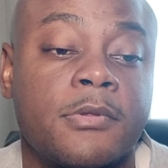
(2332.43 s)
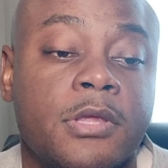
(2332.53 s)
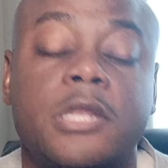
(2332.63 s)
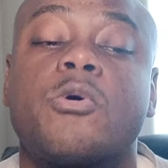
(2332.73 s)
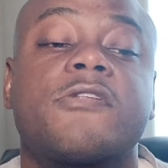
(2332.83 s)

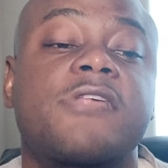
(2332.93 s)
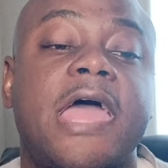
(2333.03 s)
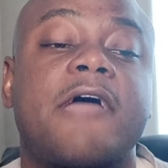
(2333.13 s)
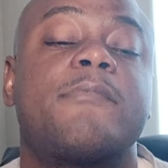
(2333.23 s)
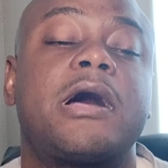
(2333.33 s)
in order to
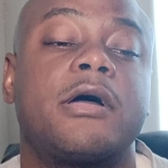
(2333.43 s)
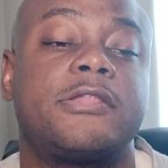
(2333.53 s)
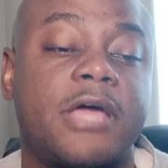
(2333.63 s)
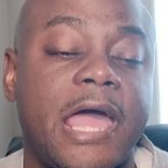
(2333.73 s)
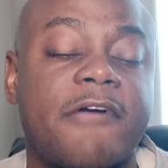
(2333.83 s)
have
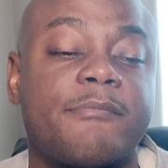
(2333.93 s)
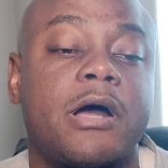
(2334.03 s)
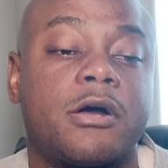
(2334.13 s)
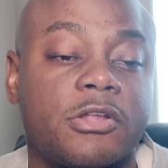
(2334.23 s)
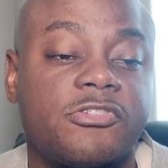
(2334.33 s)

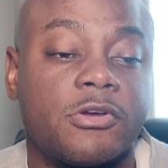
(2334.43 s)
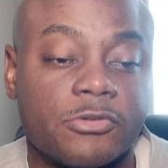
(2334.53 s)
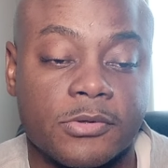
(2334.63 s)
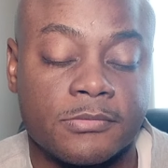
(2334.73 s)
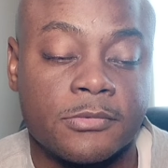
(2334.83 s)
my
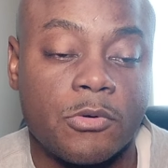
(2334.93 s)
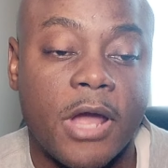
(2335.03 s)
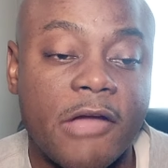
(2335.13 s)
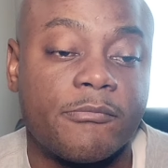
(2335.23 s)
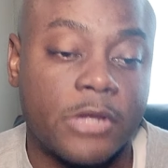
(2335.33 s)
children or
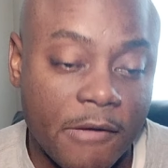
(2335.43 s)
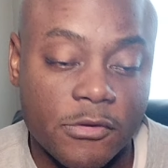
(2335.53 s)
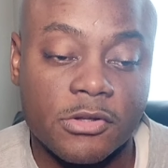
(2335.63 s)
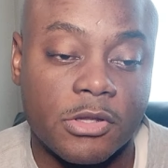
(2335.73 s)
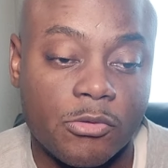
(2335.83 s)
have
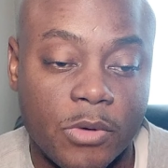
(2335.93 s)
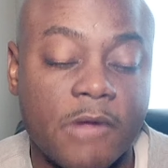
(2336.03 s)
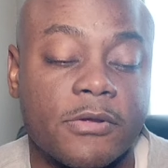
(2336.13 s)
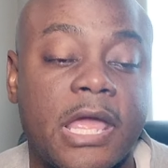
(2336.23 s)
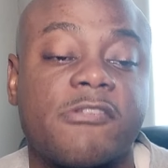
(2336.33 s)
your
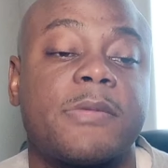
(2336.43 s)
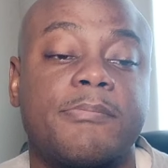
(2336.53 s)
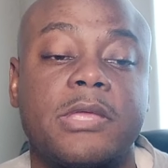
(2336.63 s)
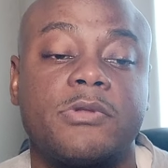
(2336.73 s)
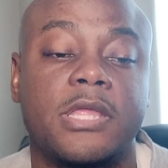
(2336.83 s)
whatever case may
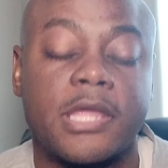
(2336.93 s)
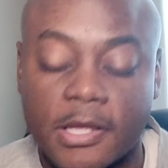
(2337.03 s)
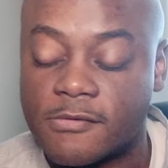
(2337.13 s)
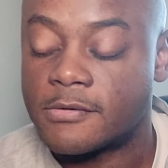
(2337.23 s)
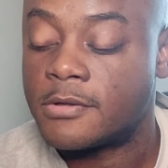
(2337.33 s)
be with the
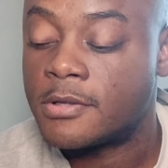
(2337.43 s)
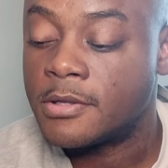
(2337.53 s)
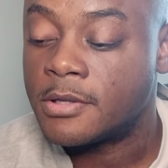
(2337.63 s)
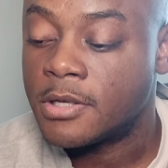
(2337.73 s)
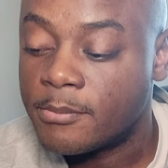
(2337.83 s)
kids.
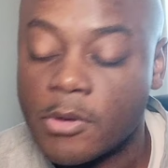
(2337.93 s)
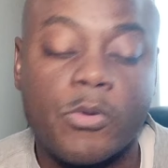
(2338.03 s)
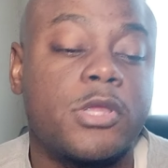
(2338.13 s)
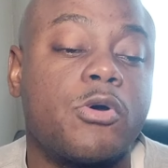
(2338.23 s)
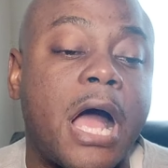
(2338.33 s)
But
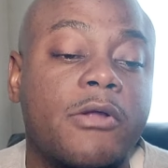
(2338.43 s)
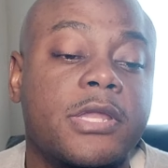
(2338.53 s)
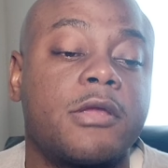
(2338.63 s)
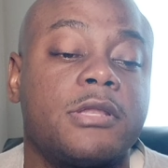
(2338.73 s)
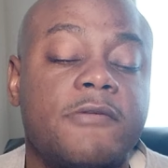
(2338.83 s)
when you're out
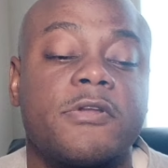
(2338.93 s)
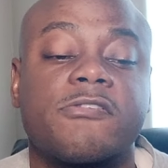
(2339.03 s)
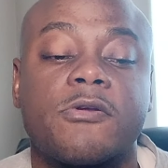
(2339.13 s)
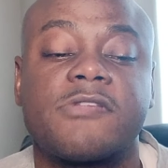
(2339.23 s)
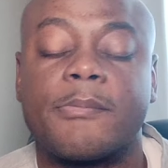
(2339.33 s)
there living a
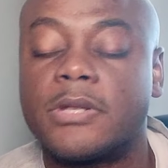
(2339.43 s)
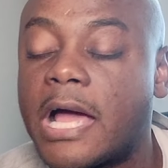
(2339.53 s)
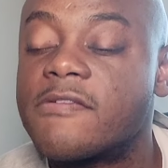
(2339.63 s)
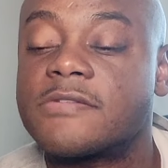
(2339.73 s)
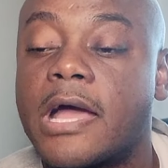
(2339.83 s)
certain type of
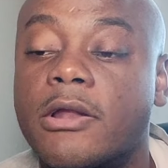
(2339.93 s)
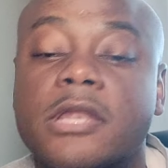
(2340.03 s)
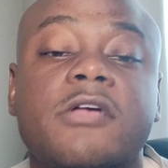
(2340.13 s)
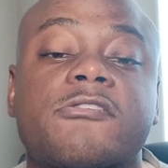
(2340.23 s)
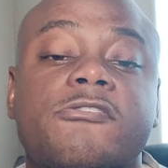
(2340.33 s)
lifestyle that
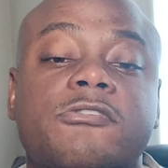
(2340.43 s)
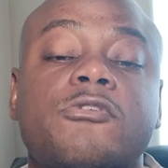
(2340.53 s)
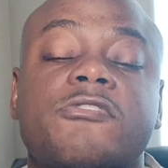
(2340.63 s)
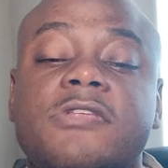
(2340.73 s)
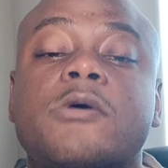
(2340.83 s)
doesn't
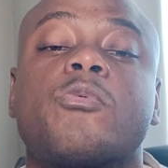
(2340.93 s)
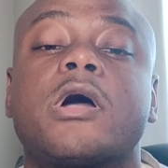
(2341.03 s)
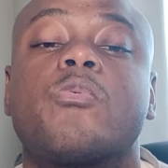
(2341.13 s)
sit well